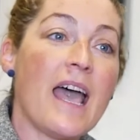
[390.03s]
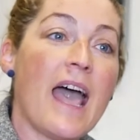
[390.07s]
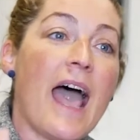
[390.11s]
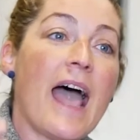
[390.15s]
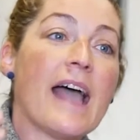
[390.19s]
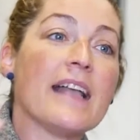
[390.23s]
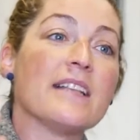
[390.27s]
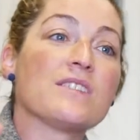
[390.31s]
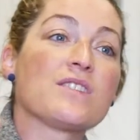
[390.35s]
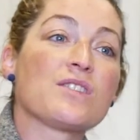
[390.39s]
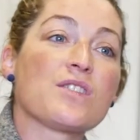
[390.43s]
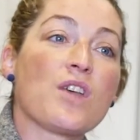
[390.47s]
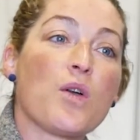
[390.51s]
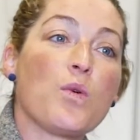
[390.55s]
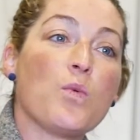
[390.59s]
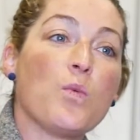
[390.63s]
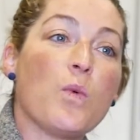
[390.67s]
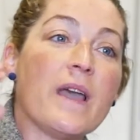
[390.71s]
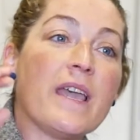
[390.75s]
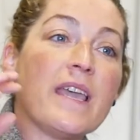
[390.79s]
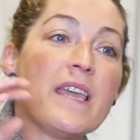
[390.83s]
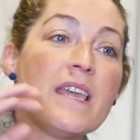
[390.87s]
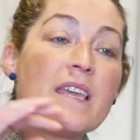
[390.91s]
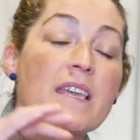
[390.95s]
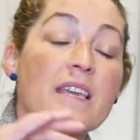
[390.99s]
And so
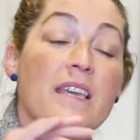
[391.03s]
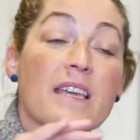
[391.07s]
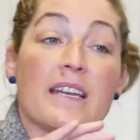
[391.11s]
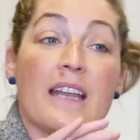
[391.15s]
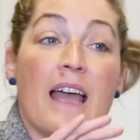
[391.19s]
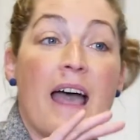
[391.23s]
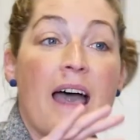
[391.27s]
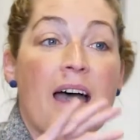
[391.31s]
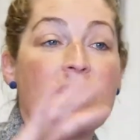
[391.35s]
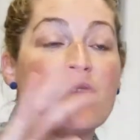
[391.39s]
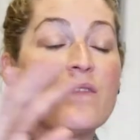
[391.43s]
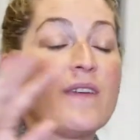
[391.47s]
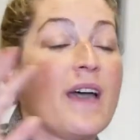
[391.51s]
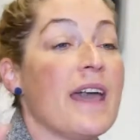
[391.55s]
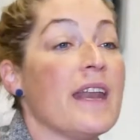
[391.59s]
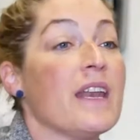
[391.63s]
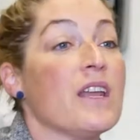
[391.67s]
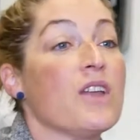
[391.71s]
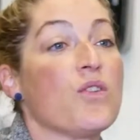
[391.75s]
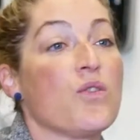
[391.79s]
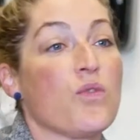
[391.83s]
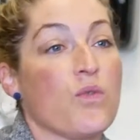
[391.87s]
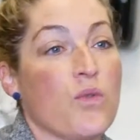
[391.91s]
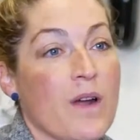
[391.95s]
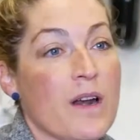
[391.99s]
we can have an
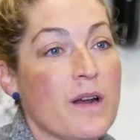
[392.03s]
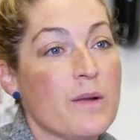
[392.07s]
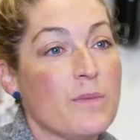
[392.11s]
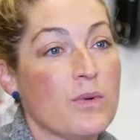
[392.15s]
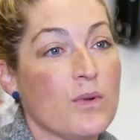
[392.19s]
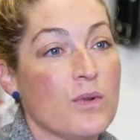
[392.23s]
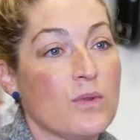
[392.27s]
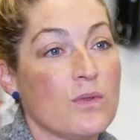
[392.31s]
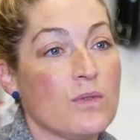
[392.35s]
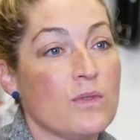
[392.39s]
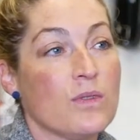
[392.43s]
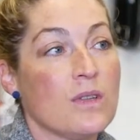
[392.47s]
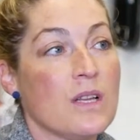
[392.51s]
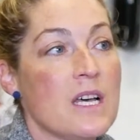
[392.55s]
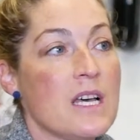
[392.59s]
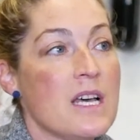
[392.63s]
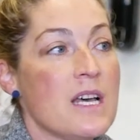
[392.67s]
incredible